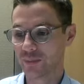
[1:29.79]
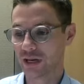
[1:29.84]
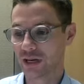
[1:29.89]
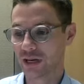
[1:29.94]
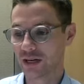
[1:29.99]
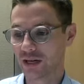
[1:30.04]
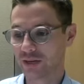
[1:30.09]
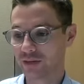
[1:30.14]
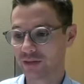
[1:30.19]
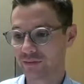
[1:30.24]

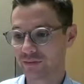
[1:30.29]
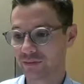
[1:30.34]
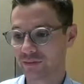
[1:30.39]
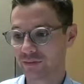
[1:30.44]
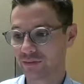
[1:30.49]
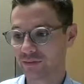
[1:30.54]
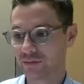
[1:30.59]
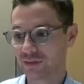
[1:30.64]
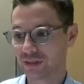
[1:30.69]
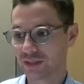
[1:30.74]
of
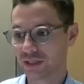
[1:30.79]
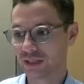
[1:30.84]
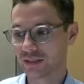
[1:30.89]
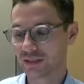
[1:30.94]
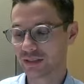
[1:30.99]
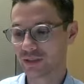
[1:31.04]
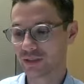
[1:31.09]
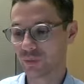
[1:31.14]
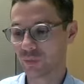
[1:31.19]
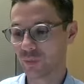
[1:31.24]

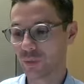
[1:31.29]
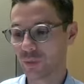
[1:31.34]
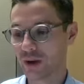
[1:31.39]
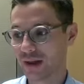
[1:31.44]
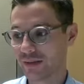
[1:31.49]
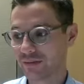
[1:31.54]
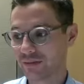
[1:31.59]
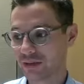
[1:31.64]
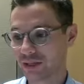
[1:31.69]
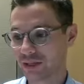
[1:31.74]

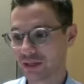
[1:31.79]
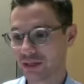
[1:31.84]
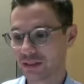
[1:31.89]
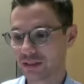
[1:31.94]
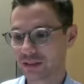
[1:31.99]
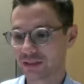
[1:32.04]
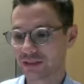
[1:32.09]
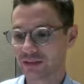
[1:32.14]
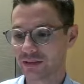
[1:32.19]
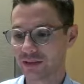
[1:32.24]
whatever
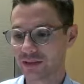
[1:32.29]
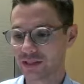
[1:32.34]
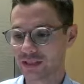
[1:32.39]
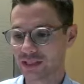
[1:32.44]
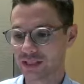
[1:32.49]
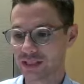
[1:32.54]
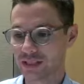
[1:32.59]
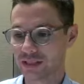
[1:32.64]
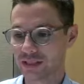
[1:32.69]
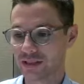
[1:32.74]

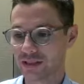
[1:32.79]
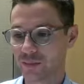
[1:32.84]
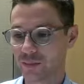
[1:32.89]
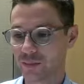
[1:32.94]
the